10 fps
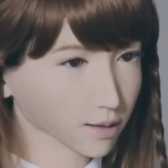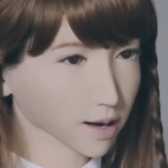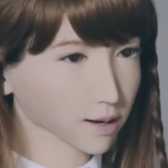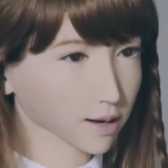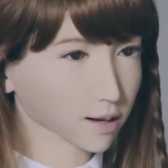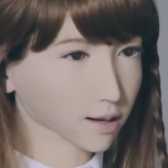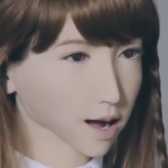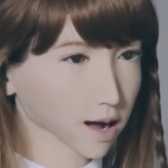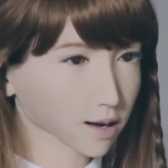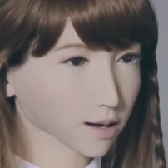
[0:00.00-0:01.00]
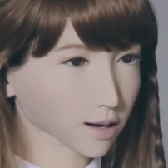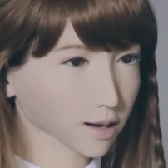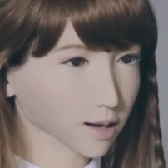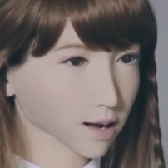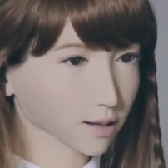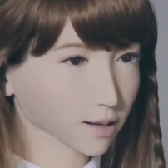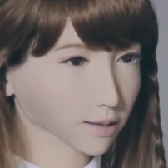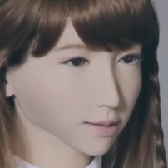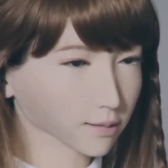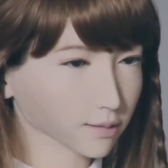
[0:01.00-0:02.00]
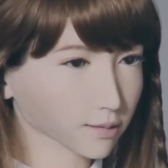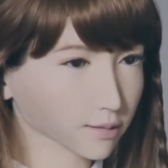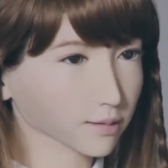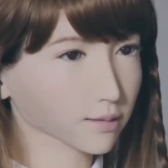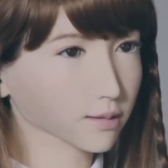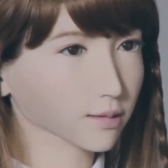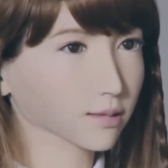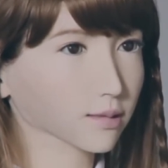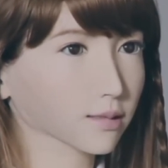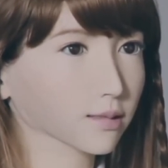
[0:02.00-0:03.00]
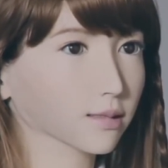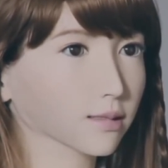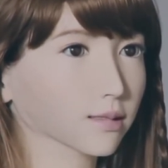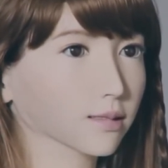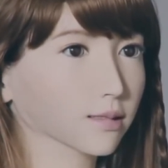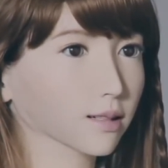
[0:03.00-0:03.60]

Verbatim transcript: unlocking new levels of creativity and productivity.